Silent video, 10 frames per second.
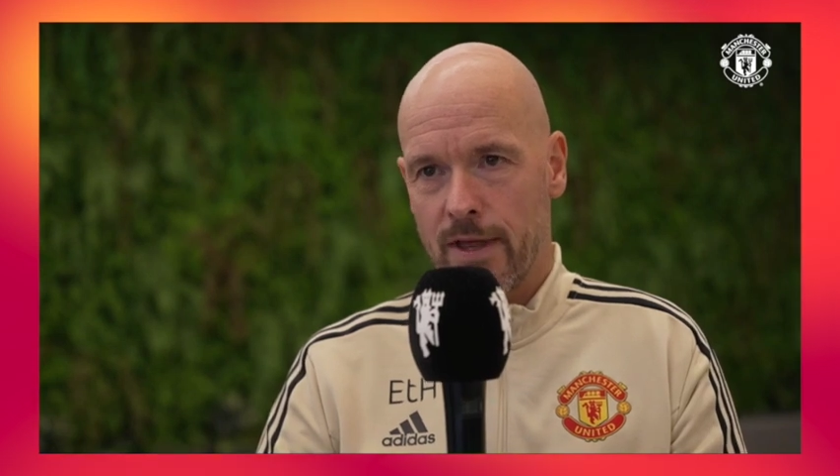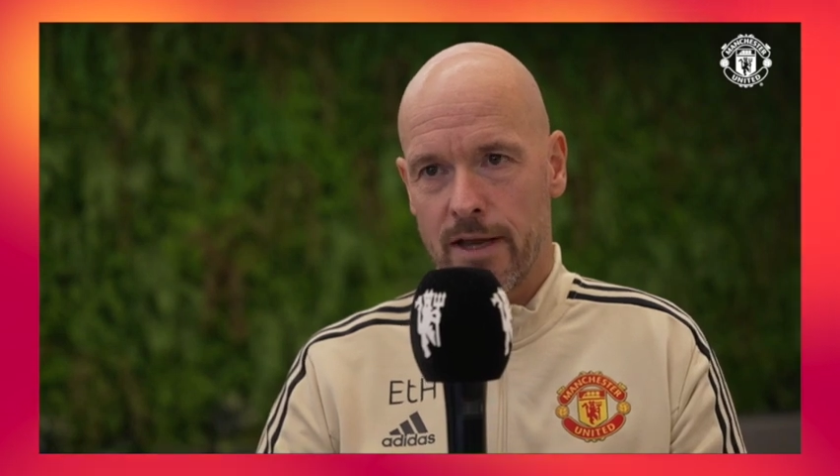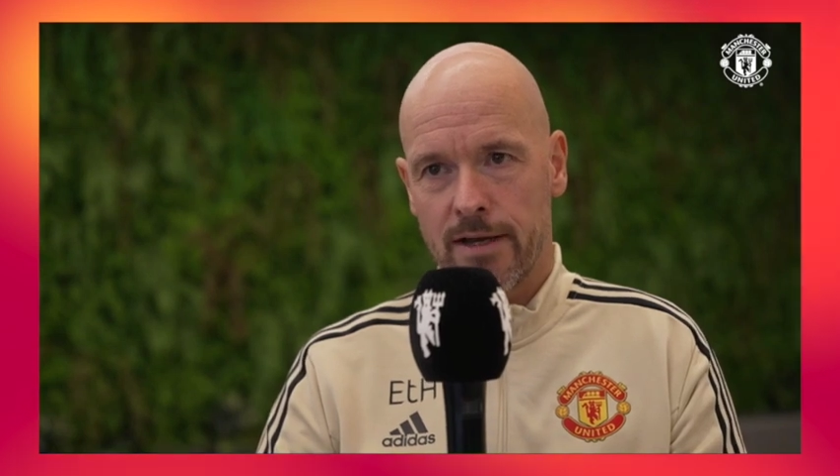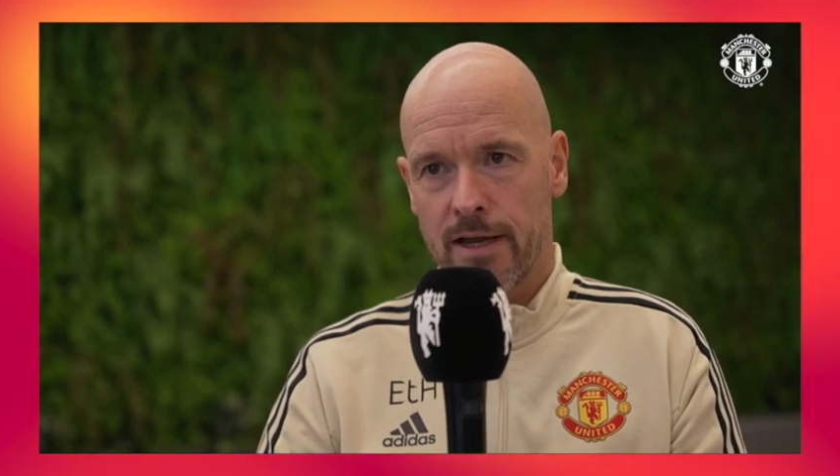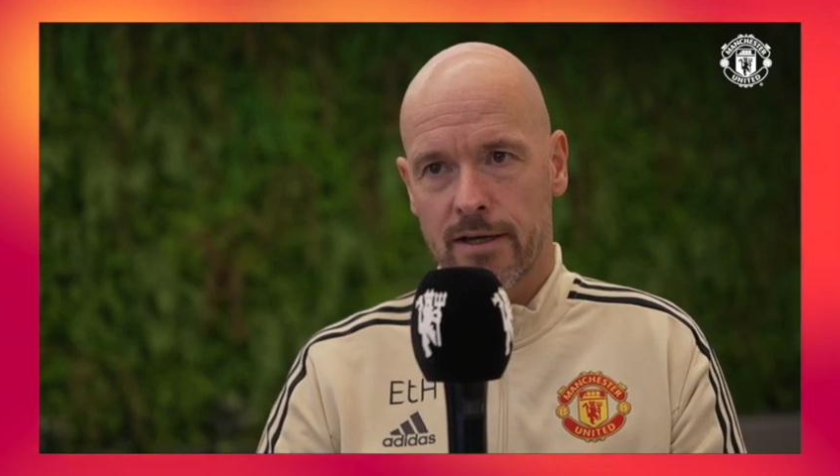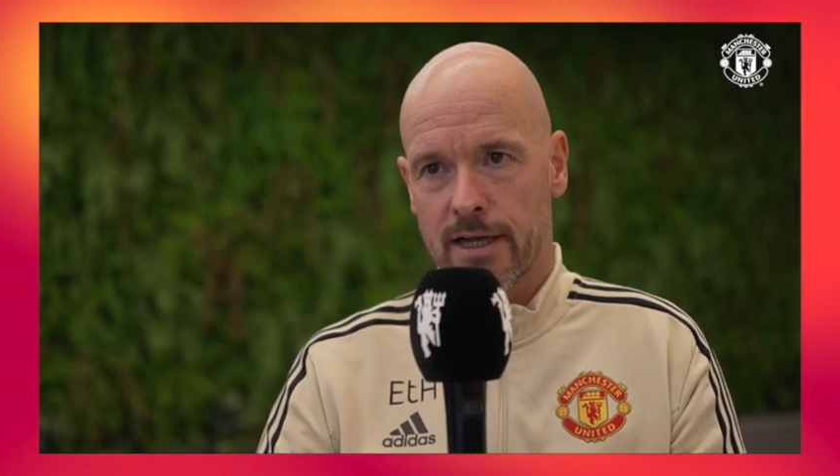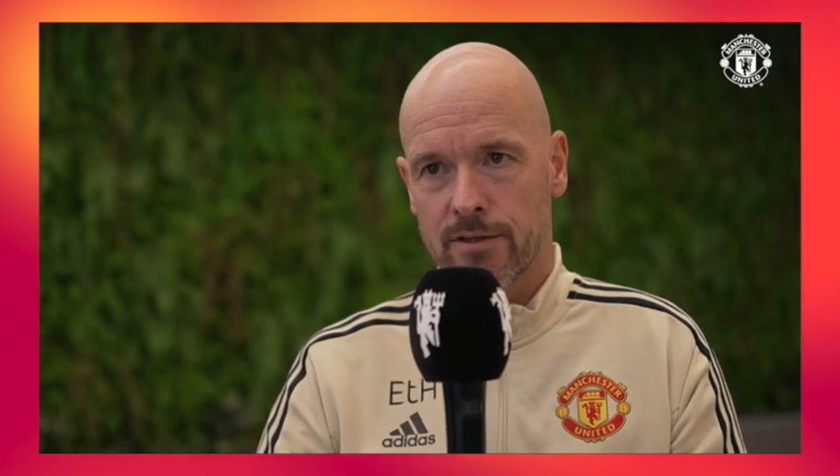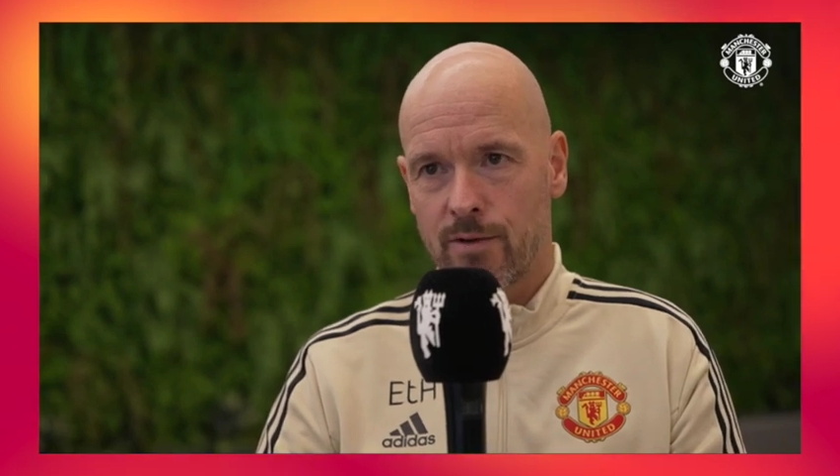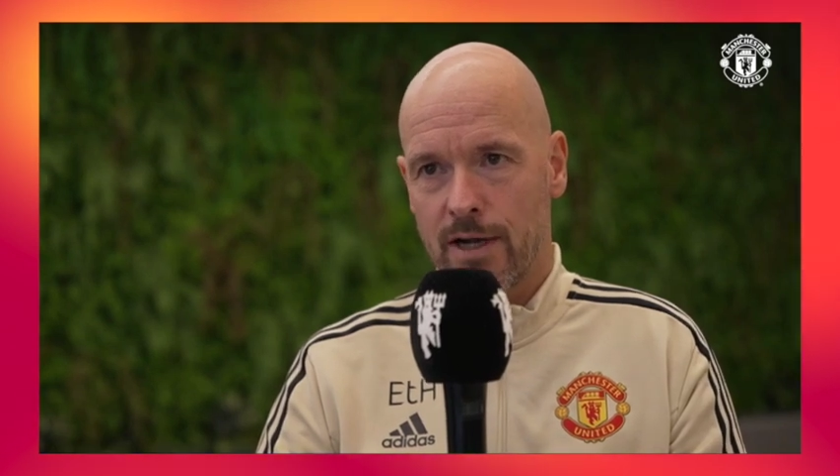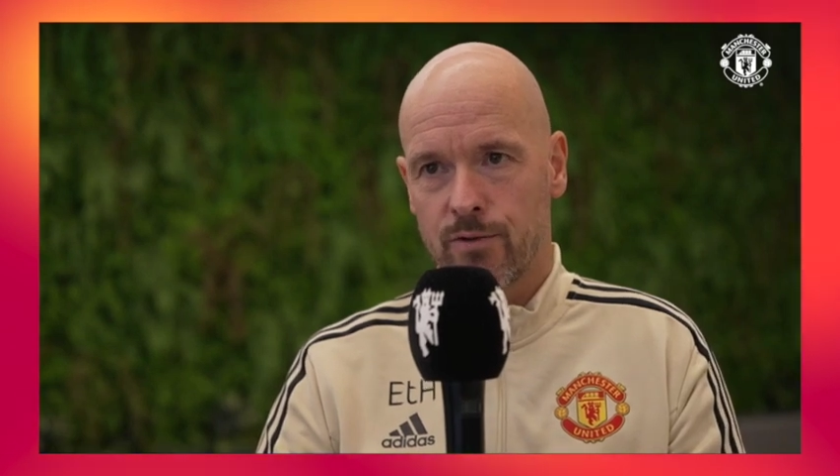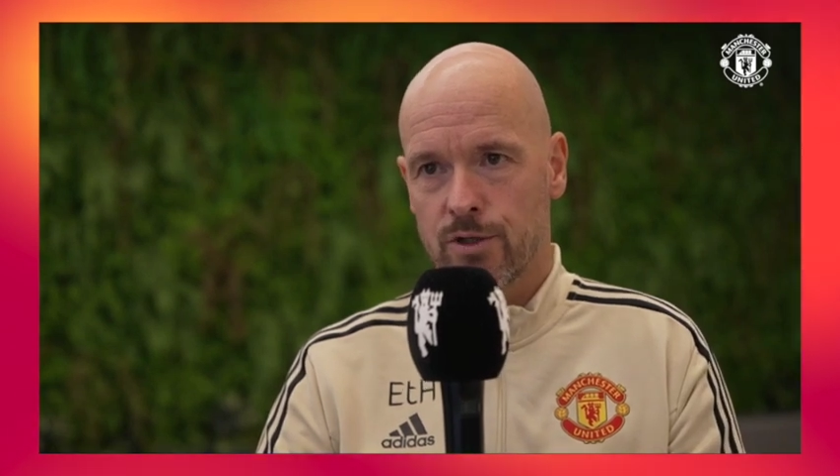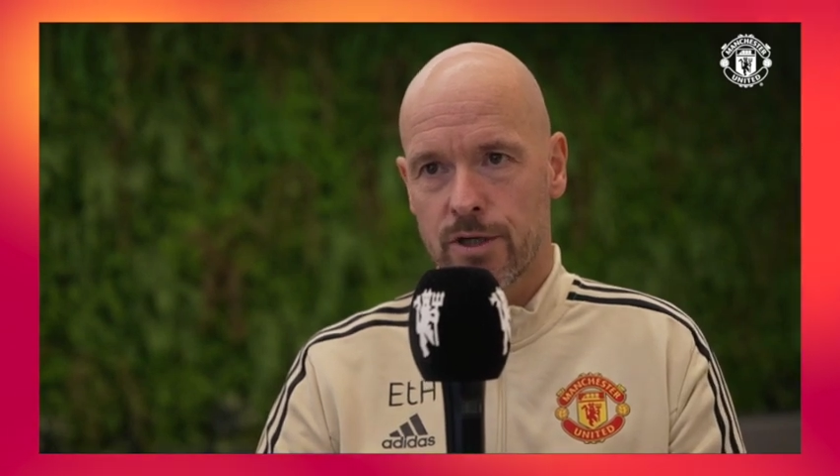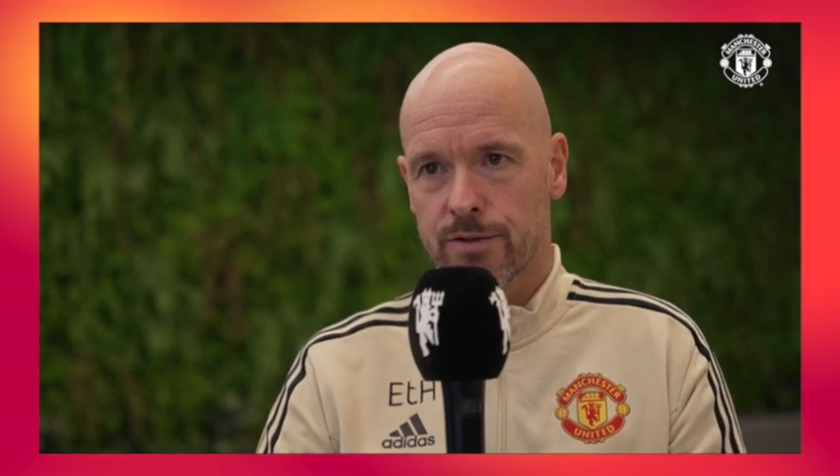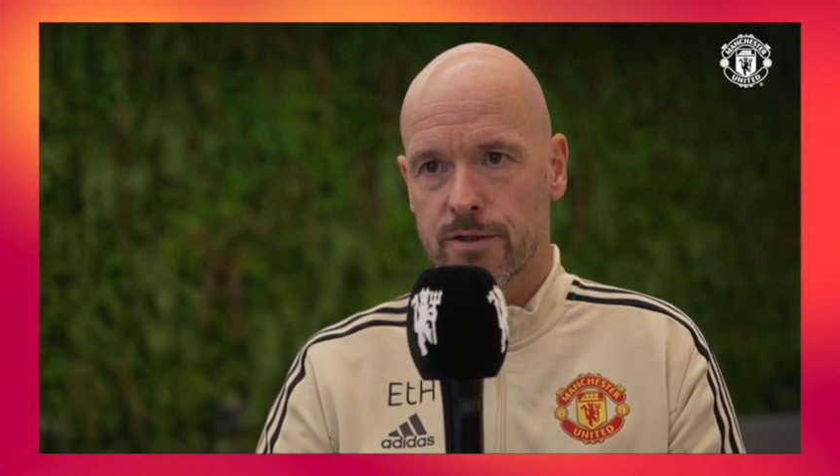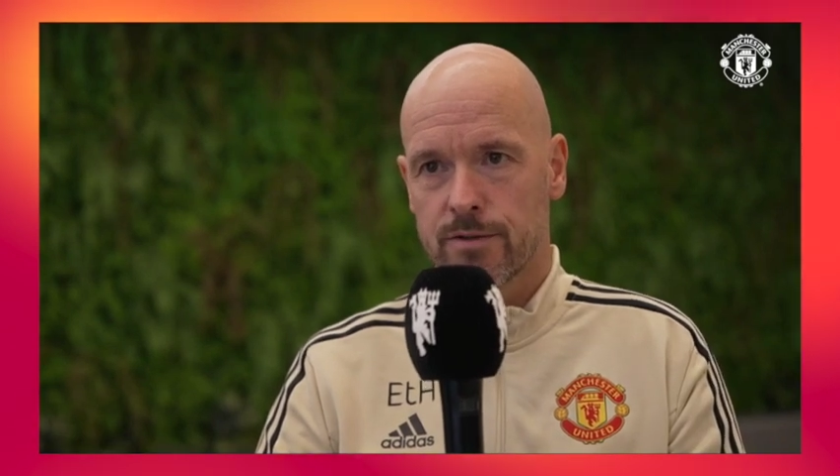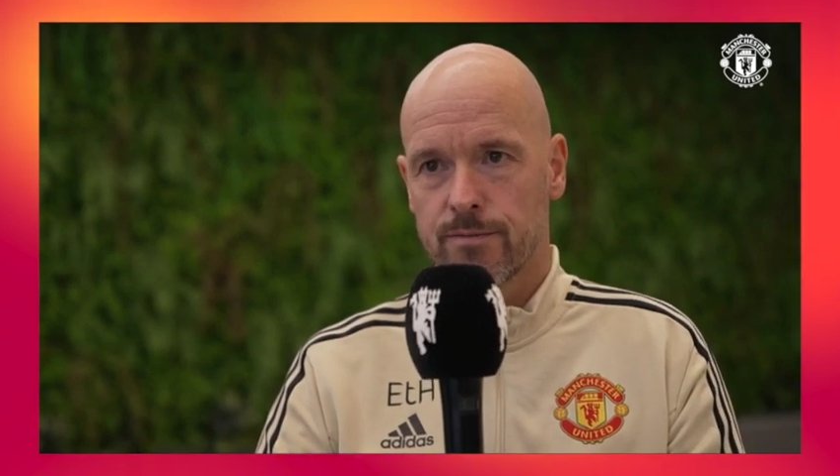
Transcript: and then get the right result.